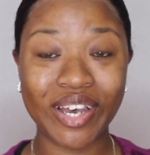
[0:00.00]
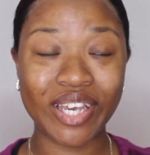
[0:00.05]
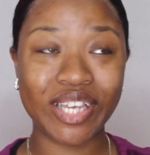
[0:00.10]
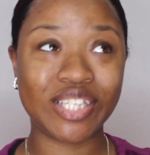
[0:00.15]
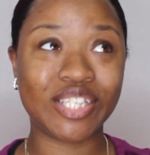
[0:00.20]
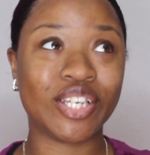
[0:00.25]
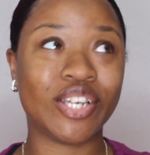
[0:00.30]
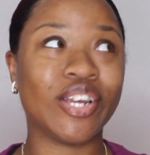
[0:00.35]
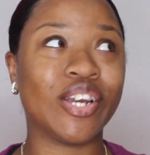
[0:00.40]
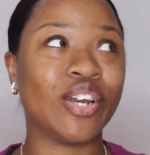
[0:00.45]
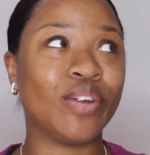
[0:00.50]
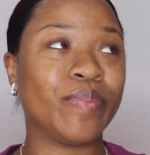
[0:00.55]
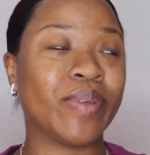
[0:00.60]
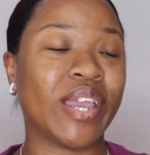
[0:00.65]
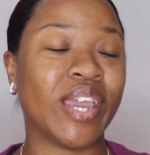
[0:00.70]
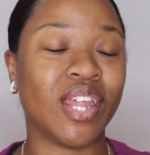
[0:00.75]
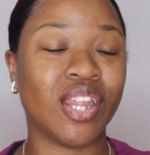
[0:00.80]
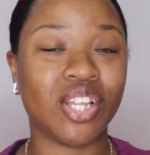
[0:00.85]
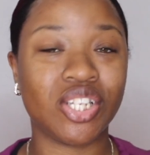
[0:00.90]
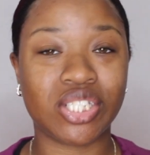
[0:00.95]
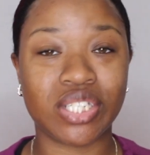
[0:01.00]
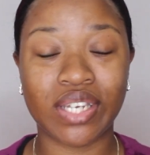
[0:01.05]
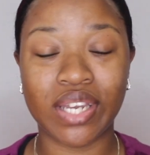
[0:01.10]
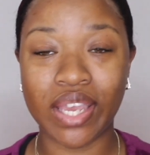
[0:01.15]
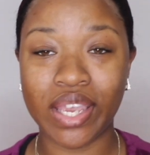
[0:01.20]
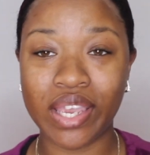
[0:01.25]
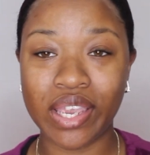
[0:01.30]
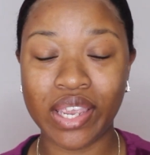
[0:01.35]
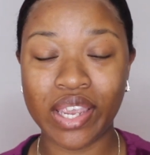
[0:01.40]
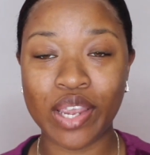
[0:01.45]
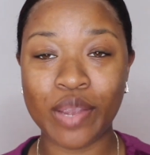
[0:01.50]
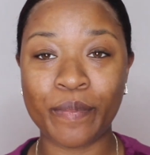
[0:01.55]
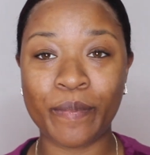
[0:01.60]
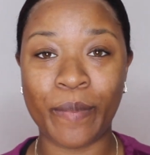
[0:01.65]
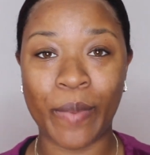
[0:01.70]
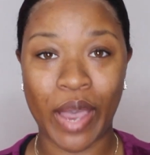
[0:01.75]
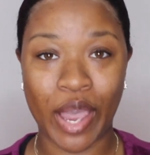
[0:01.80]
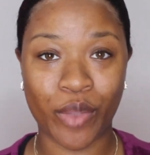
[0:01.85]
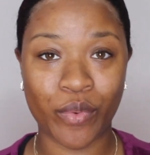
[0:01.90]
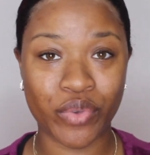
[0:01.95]
it's your girl Makayla Janaè here
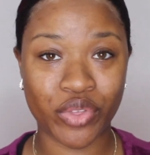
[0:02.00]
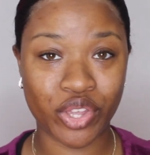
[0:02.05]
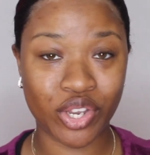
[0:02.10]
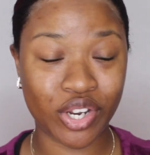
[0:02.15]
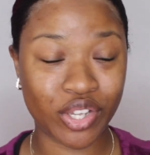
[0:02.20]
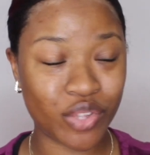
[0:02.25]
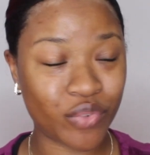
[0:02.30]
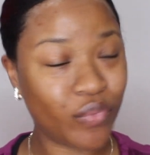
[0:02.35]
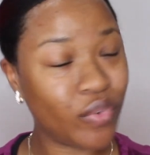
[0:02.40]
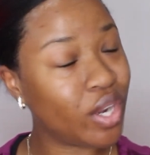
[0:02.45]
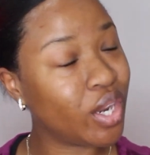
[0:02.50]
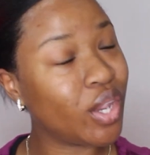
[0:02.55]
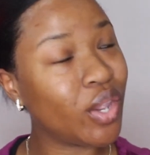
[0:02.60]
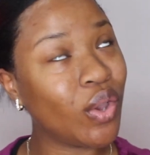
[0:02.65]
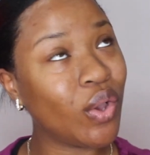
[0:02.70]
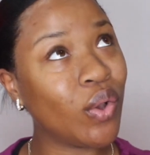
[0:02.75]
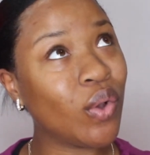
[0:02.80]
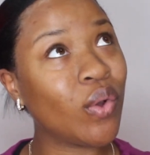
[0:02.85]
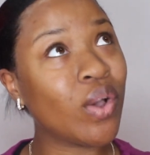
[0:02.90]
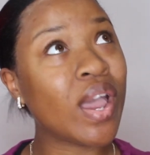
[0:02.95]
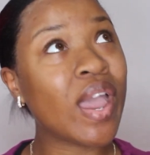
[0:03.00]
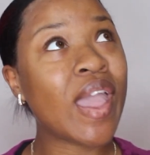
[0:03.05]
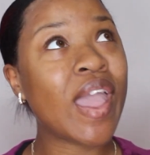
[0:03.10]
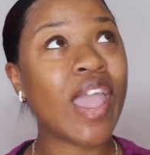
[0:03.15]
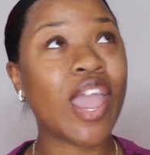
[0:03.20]
back with another video